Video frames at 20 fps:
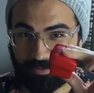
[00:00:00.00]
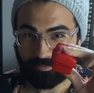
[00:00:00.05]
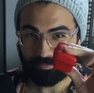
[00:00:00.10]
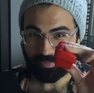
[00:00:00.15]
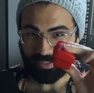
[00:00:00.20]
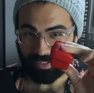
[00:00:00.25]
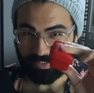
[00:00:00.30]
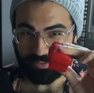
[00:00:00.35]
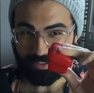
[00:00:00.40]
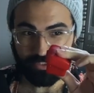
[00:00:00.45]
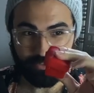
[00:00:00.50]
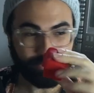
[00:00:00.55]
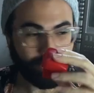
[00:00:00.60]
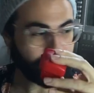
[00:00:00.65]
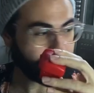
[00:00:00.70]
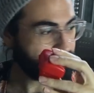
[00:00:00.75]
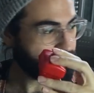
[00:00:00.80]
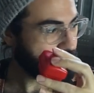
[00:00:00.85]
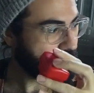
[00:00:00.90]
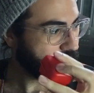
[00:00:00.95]
plastic
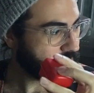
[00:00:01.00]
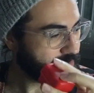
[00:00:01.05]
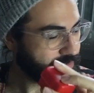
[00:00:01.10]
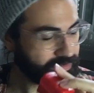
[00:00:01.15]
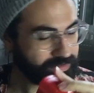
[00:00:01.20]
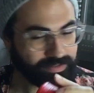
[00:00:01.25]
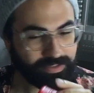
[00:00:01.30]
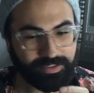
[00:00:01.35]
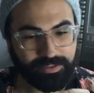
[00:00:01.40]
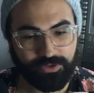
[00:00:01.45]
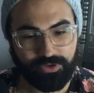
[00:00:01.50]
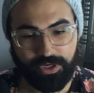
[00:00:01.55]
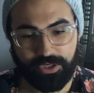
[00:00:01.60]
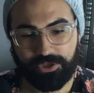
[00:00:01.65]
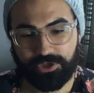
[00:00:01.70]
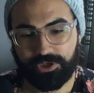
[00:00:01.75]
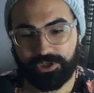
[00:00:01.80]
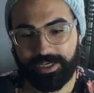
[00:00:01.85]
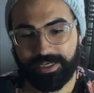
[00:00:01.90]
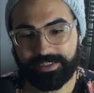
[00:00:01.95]
treasure chest. This
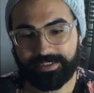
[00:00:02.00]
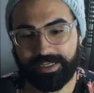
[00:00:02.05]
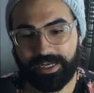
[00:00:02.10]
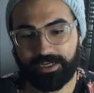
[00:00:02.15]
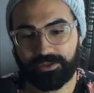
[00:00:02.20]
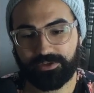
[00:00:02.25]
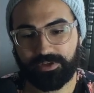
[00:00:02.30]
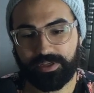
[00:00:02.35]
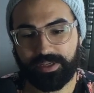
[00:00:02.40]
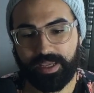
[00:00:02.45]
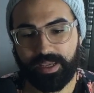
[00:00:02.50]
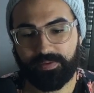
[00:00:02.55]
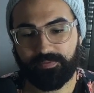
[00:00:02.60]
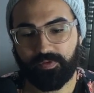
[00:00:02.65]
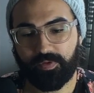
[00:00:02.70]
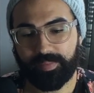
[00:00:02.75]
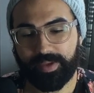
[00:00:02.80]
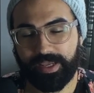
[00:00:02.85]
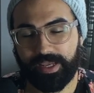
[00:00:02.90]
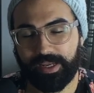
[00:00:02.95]
treasure chest actually came
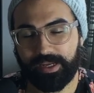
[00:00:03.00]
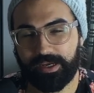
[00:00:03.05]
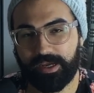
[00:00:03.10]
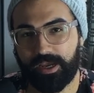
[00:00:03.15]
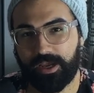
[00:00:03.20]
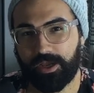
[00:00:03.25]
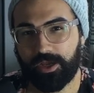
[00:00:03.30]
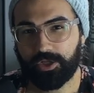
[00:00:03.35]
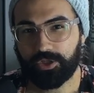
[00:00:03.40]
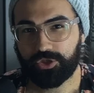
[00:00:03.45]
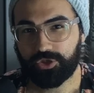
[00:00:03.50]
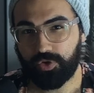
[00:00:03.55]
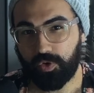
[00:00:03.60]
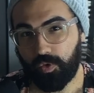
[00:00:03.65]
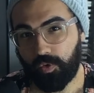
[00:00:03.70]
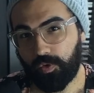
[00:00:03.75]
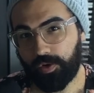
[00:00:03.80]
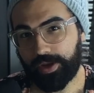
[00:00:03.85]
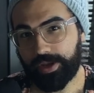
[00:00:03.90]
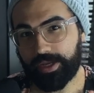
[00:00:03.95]
from a
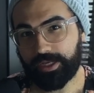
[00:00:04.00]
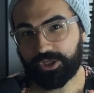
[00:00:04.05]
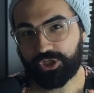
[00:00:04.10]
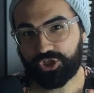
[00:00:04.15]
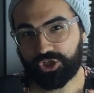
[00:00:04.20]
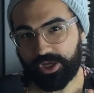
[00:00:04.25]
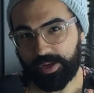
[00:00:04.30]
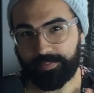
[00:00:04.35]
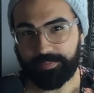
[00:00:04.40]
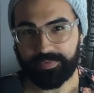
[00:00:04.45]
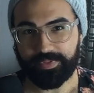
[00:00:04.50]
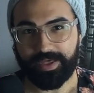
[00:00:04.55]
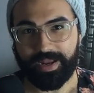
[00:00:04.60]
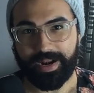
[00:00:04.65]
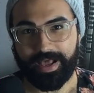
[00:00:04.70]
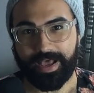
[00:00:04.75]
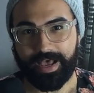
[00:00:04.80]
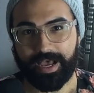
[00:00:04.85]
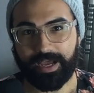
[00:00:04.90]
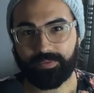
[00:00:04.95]
toy ship that
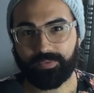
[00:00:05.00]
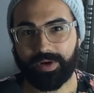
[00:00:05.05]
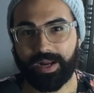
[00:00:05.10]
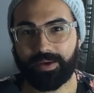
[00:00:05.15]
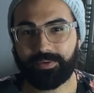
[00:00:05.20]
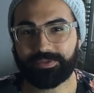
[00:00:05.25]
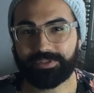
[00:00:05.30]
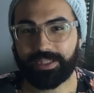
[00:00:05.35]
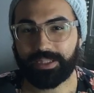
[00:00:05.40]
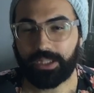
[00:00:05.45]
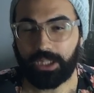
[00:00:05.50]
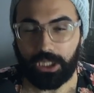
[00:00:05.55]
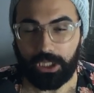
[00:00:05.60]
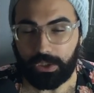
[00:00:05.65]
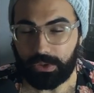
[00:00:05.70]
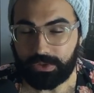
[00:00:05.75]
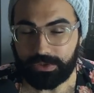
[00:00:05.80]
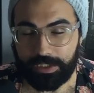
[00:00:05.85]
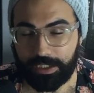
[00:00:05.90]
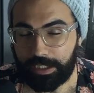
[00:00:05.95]
I had when I was a
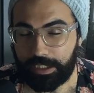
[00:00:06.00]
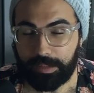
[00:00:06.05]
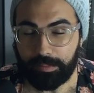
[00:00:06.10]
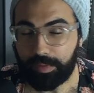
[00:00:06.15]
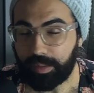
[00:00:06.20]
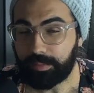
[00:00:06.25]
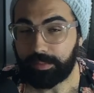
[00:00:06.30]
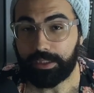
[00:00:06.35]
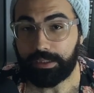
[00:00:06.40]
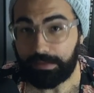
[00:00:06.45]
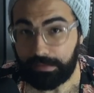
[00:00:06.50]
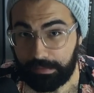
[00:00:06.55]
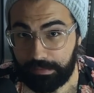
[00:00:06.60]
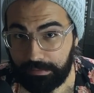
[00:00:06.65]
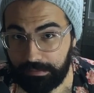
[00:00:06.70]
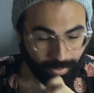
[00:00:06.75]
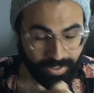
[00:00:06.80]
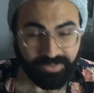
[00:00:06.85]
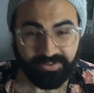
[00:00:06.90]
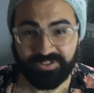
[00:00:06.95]
little tiny baby
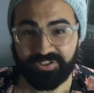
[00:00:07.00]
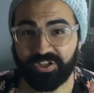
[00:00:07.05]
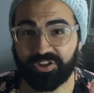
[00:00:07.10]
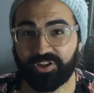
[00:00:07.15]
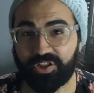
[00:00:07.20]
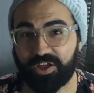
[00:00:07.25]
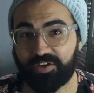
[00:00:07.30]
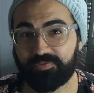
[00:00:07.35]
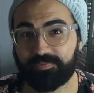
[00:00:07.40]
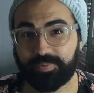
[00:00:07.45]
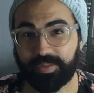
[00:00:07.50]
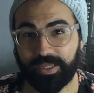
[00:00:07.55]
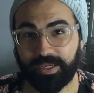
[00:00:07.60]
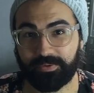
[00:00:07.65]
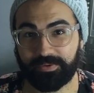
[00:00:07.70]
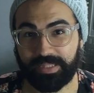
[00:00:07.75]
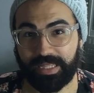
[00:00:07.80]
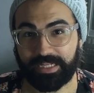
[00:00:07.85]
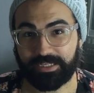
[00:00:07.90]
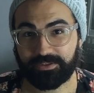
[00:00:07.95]
kid. I used to love playing
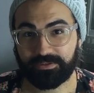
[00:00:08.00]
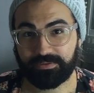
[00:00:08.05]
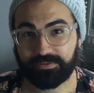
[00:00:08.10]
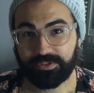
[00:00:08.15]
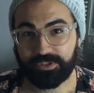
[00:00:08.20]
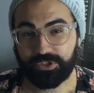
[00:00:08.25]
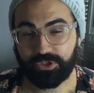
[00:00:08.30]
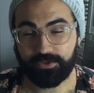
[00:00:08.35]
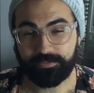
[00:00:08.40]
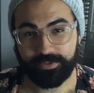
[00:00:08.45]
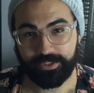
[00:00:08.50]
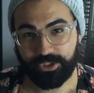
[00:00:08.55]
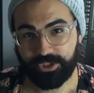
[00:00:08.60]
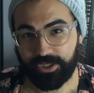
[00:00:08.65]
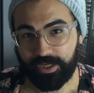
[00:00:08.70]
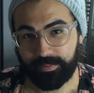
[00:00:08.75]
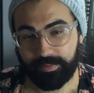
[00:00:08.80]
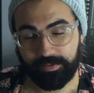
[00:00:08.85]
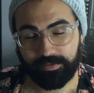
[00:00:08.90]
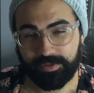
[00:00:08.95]
with that stupid
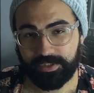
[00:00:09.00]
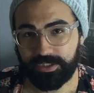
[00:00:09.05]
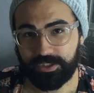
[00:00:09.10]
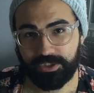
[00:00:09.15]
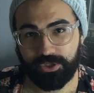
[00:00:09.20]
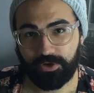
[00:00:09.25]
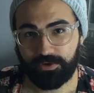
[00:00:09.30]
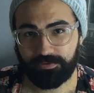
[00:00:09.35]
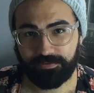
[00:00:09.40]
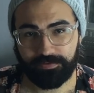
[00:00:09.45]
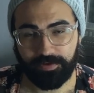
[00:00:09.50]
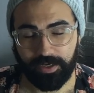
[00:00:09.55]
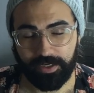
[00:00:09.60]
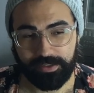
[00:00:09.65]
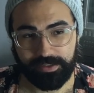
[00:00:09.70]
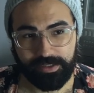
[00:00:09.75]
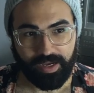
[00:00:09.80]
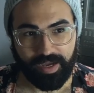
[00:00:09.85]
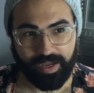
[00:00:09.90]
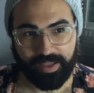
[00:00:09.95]
ship. It was so
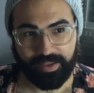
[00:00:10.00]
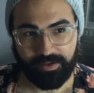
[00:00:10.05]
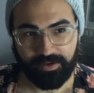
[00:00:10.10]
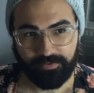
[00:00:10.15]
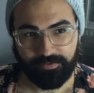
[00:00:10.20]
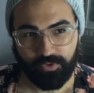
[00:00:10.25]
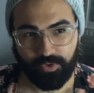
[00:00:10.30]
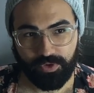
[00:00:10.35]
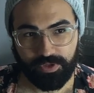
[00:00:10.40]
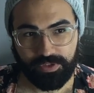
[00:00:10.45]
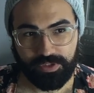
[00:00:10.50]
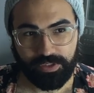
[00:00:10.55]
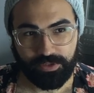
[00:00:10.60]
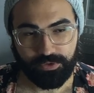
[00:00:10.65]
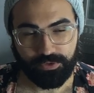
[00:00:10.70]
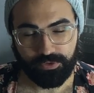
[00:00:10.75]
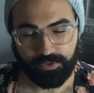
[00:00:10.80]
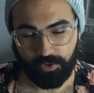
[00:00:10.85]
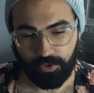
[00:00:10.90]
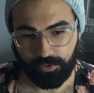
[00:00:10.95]
fun. I, of course,
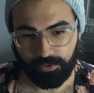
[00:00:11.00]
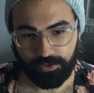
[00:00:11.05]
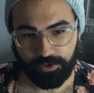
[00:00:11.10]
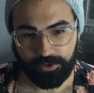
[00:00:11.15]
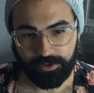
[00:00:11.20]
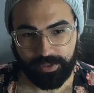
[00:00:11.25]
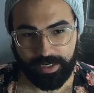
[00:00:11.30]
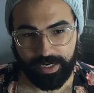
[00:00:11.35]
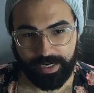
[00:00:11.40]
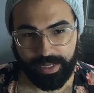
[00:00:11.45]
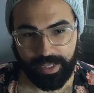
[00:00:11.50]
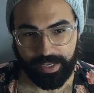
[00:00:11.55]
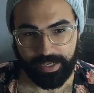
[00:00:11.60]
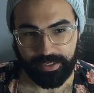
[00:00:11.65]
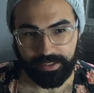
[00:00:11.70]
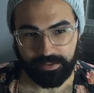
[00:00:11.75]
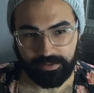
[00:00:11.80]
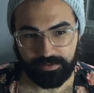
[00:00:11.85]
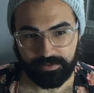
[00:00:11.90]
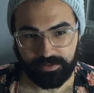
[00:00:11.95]
grew older and
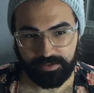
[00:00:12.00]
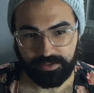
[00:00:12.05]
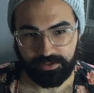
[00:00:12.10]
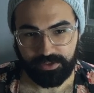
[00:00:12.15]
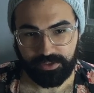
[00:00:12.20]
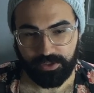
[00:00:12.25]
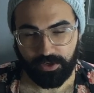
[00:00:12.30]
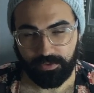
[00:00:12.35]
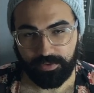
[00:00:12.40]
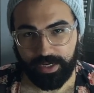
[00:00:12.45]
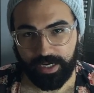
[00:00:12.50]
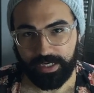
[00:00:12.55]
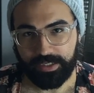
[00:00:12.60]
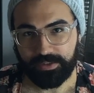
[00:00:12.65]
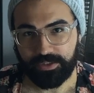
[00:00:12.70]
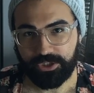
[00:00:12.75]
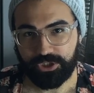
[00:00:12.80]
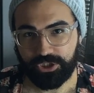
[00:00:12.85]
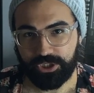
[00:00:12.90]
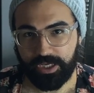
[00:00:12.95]
I donated
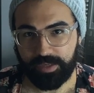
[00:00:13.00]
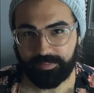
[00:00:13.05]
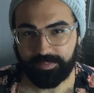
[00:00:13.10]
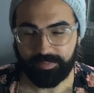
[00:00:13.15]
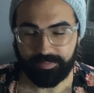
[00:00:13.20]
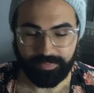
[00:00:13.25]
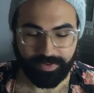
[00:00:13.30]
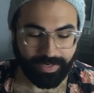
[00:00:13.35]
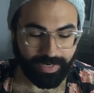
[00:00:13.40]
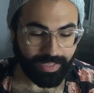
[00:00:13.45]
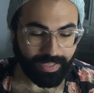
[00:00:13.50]
the ship, but I,